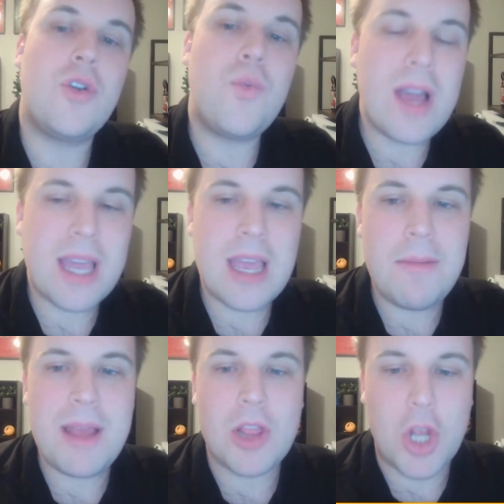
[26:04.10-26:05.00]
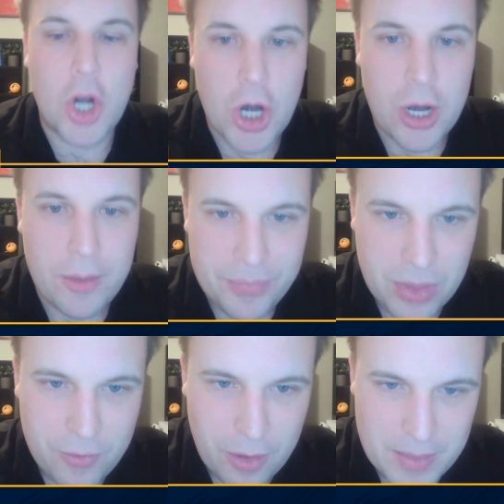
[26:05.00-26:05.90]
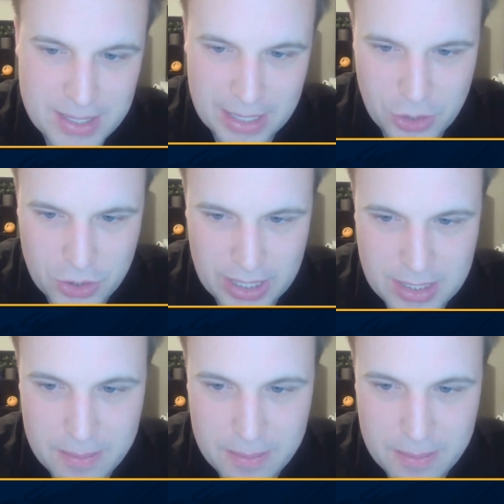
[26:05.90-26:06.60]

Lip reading: what can be learned from this exercise? The